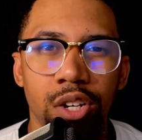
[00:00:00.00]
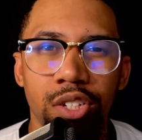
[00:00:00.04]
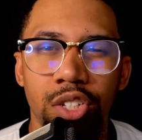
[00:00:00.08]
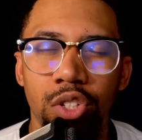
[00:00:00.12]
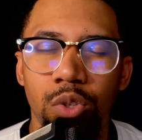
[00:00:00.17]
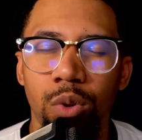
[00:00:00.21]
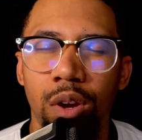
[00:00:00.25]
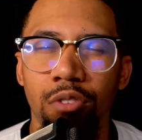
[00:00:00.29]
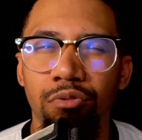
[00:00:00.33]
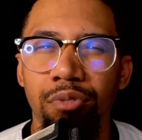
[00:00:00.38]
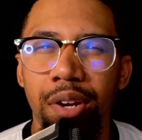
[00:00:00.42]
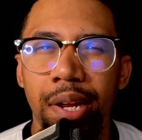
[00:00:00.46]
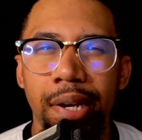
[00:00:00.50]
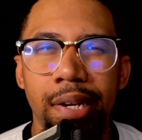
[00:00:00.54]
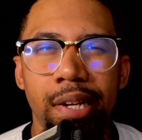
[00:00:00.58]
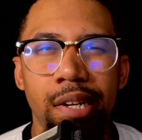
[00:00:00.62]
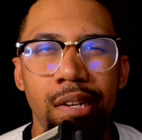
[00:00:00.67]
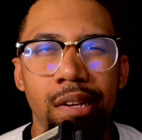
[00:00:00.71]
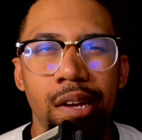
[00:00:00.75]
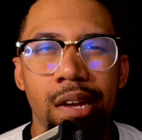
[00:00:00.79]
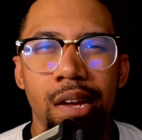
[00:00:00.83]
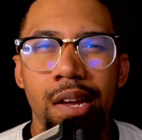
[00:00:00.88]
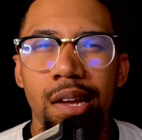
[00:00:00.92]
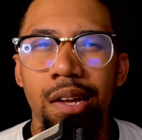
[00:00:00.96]
So it
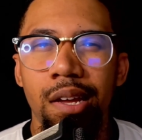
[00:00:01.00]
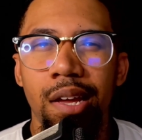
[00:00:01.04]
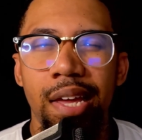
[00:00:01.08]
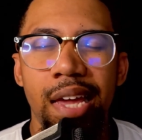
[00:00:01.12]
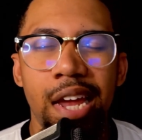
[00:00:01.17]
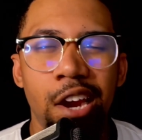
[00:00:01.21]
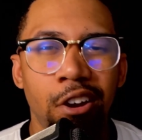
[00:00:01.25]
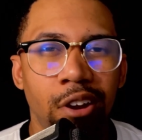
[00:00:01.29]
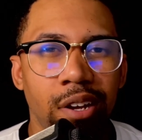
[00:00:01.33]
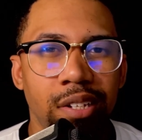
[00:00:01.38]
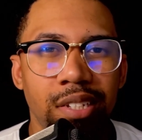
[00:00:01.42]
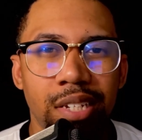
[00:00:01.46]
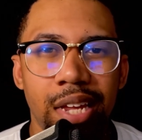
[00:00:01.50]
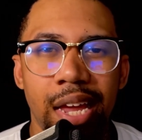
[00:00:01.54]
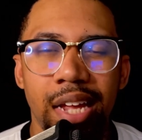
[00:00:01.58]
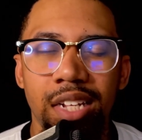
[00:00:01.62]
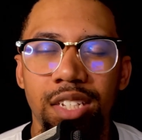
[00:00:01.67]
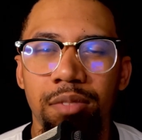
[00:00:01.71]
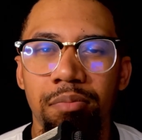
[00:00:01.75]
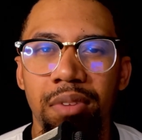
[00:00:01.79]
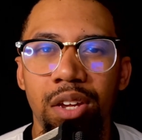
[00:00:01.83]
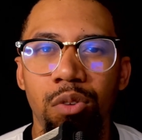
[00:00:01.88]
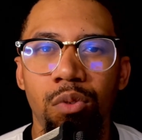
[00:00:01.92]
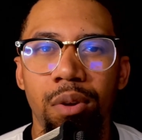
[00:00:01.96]
really
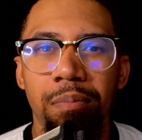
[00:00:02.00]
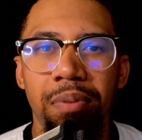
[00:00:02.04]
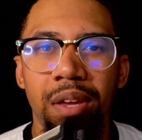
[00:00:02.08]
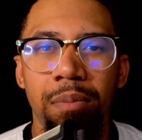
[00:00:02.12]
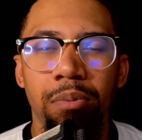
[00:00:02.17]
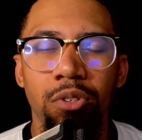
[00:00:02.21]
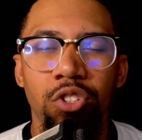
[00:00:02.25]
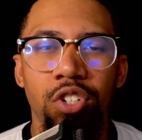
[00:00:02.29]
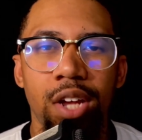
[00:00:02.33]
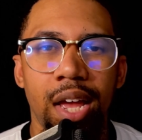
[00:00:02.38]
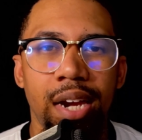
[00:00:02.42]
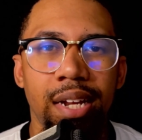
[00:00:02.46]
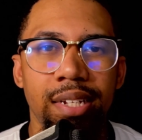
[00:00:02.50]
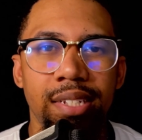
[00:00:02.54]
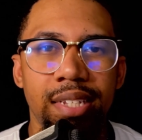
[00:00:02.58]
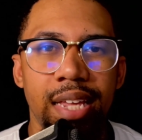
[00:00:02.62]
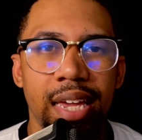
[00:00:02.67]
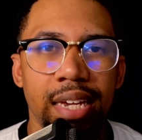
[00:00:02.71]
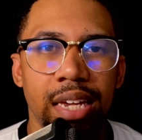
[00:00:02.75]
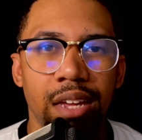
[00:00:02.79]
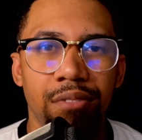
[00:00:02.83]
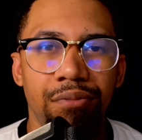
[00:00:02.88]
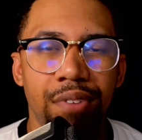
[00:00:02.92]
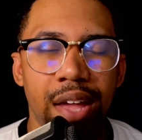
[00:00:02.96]
irritates me when people try to
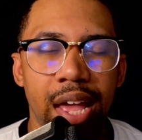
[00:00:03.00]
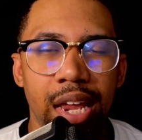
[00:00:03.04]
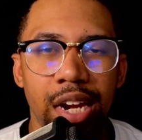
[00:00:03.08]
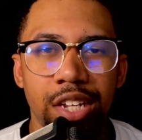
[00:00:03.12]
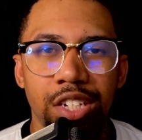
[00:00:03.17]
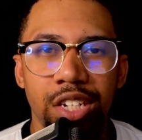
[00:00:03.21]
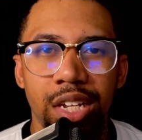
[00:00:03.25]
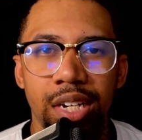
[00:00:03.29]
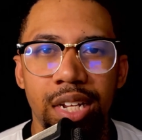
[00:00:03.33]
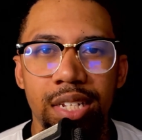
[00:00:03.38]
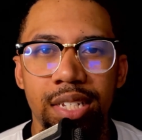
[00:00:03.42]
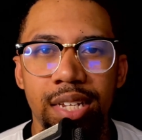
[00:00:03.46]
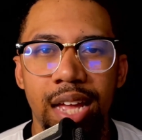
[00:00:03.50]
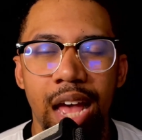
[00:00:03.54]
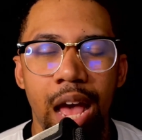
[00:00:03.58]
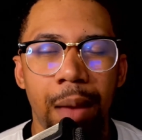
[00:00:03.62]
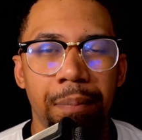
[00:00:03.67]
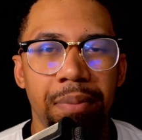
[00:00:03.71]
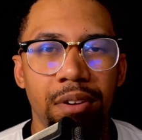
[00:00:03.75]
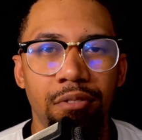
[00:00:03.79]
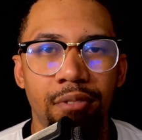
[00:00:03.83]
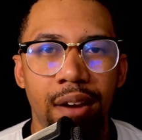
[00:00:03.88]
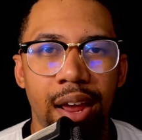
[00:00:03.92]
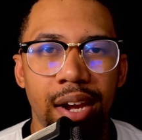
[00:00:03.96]
take advantage of this
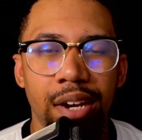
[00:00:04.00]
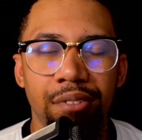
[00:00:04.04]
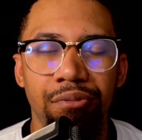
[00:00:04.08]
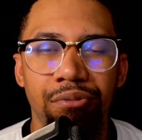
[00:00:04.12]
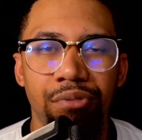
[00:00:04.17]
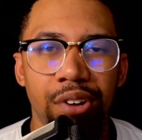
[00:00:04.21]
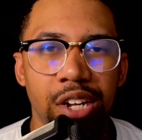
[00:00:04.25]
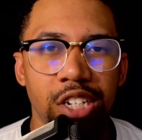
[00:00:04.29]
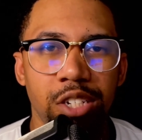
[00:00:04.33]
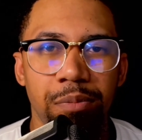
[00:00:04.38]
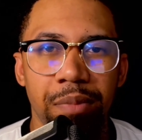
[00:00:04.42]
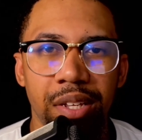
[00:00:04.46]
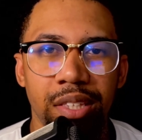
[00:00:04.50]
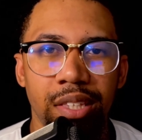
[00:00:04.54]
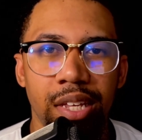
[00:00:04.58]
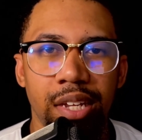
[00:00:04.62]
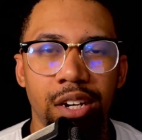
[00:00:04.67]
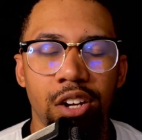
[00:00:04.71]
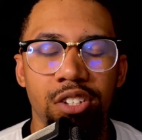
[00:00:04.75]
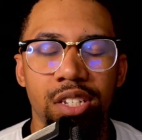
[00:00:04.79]
copyright infringement thing.